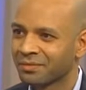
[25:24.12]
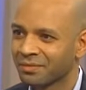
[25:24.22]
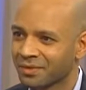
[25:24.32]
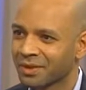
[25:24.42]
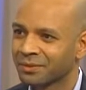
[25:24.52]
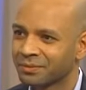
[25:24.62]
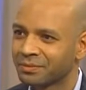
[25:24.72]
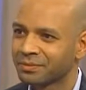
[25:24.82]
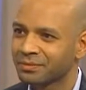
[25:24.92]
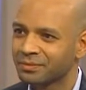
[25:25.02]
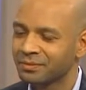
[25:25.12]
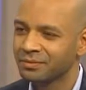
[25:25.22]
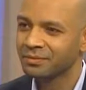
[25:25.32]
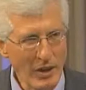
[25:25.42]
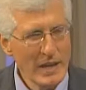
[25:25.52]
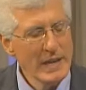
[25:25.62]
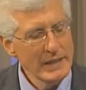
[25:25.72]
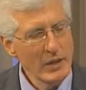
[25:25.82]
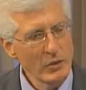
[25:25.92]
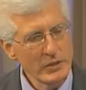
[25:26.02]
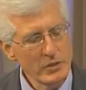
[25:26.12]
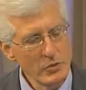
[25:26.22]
But what you're doing now is wrong. Now,